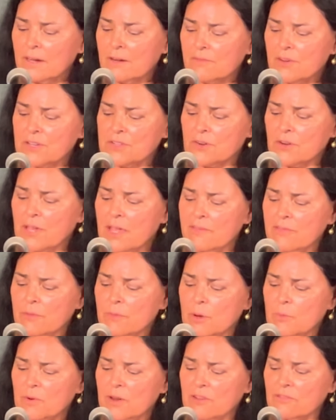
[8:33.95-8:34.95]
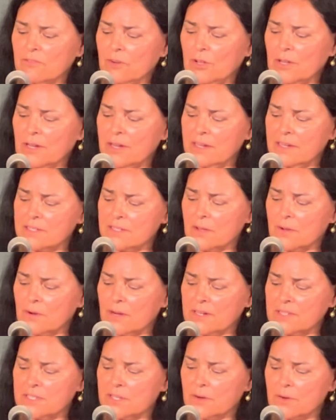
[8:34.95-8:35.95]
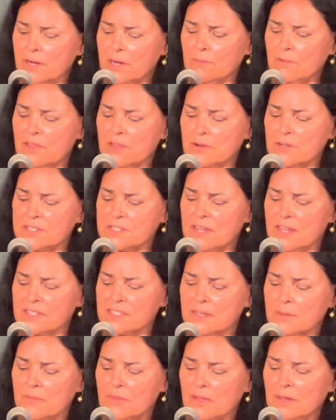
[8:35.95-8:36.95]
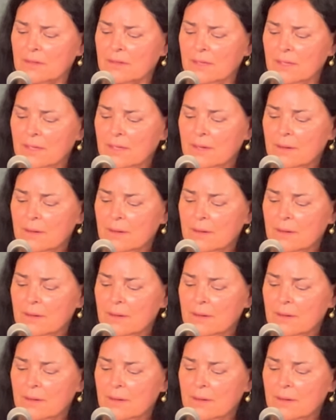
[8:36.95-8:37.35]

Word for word: Fraser gave him a brief look, as though considering whether to say something,